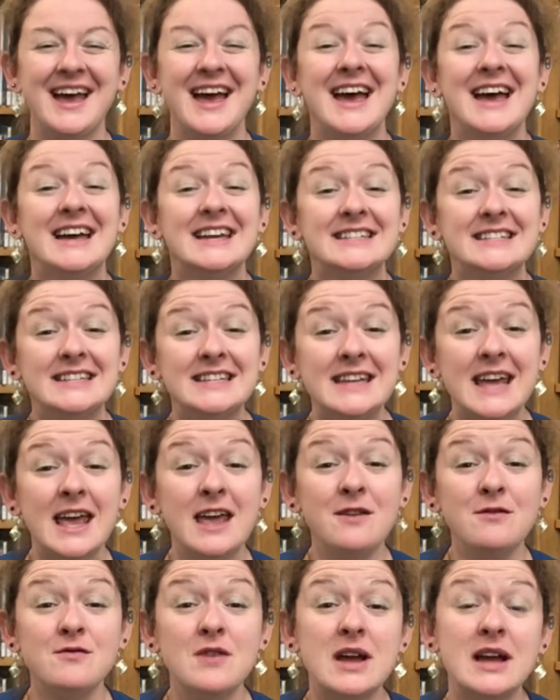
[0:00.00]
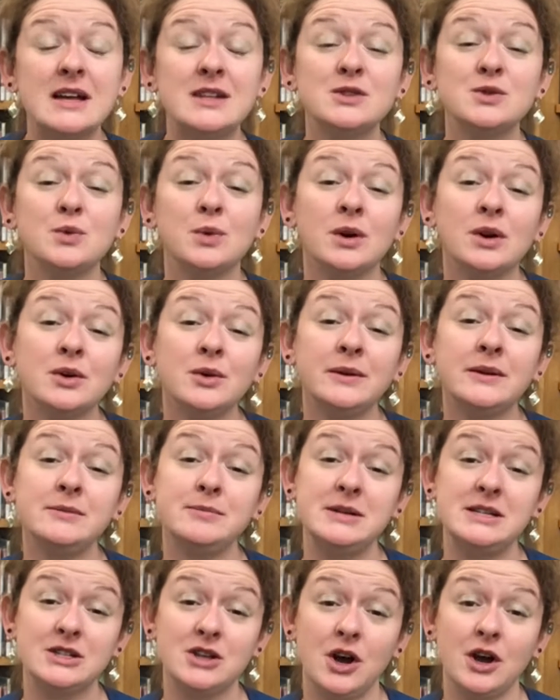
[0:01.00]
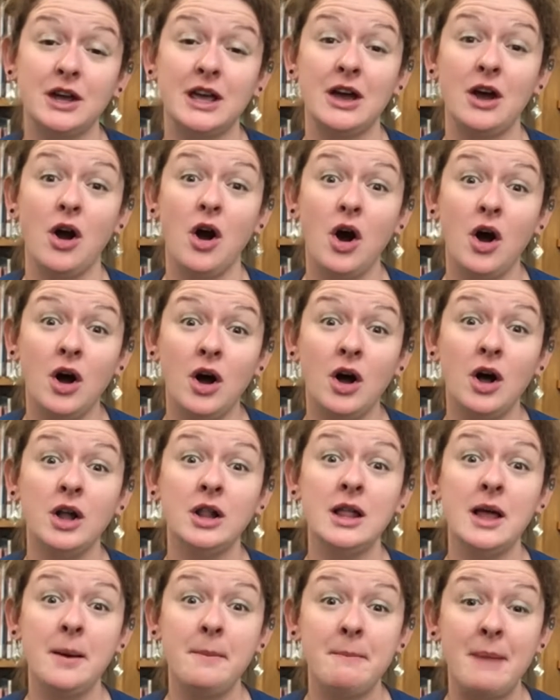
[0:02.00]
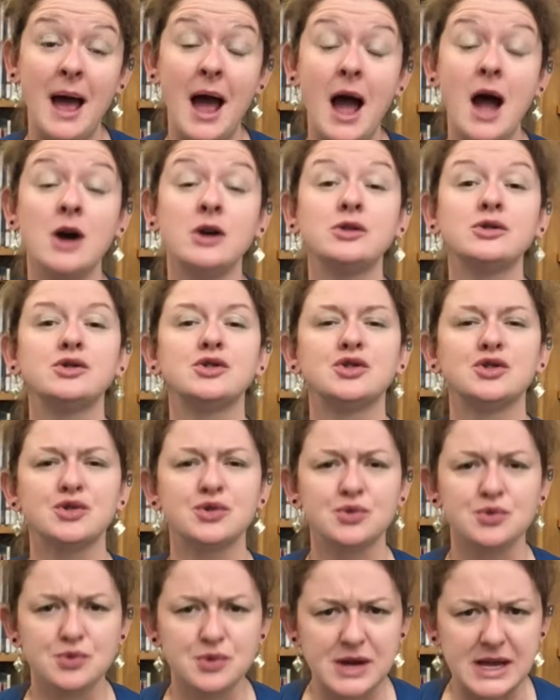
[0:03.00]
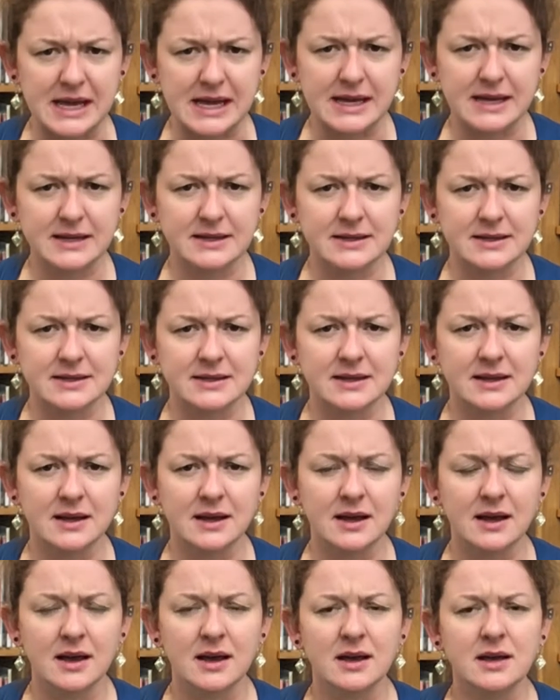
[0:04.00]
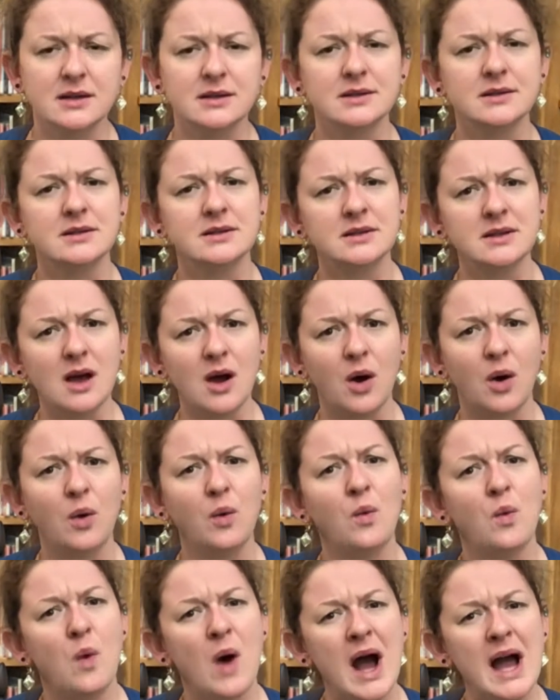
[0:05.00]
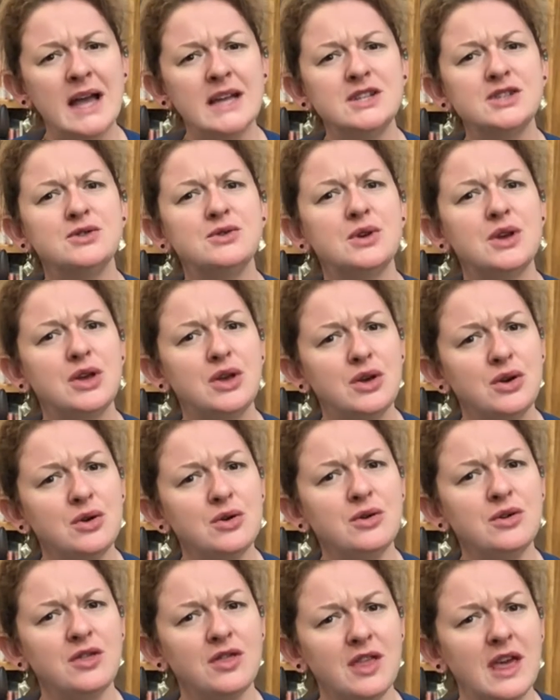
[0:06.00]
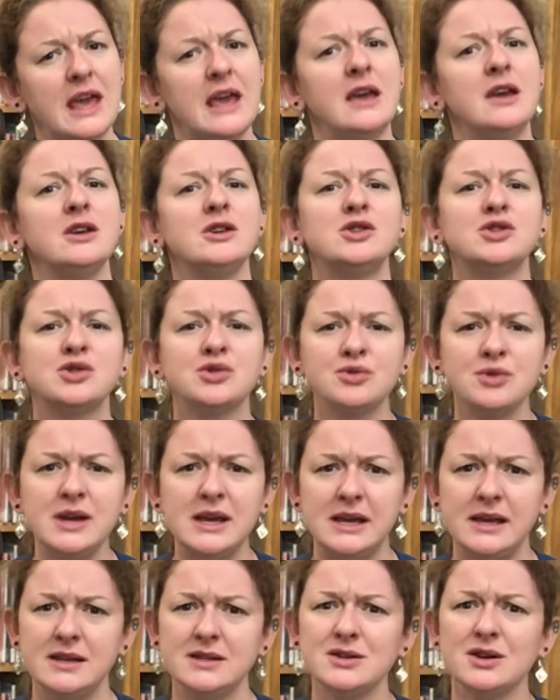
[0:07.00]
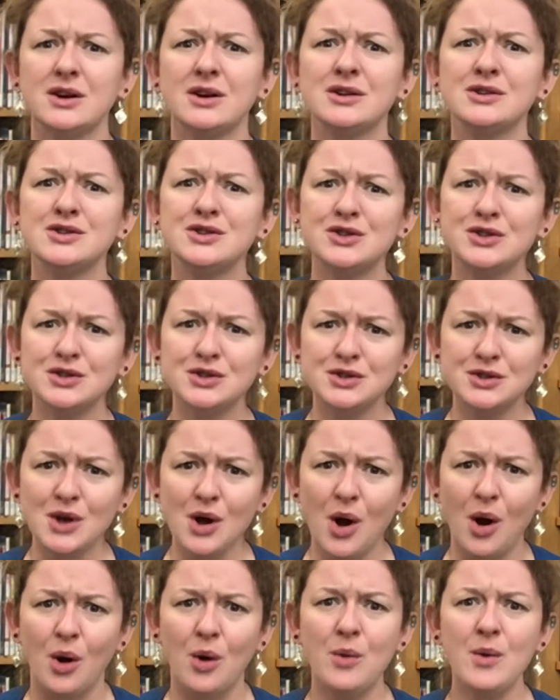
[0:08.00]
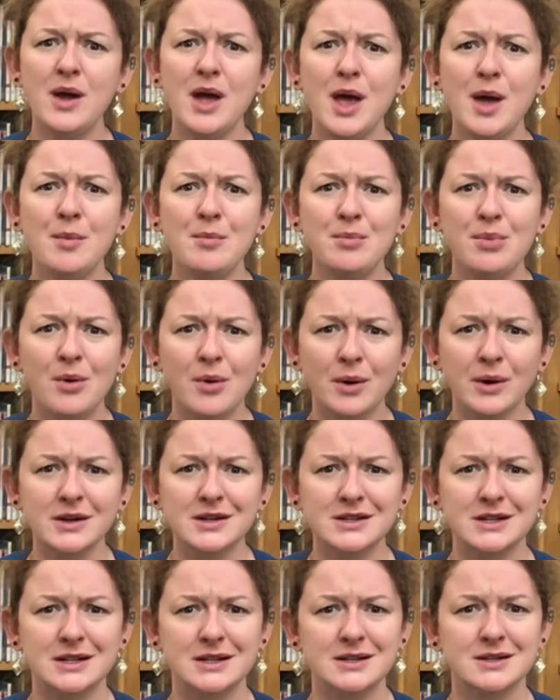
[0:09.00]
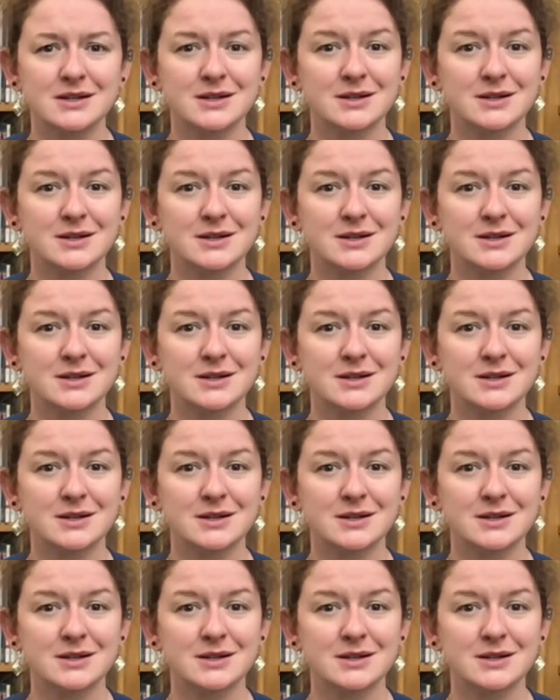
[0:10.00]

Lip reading: Today, friends, we're going to be talking all about trees. So, why do you think trees are so important?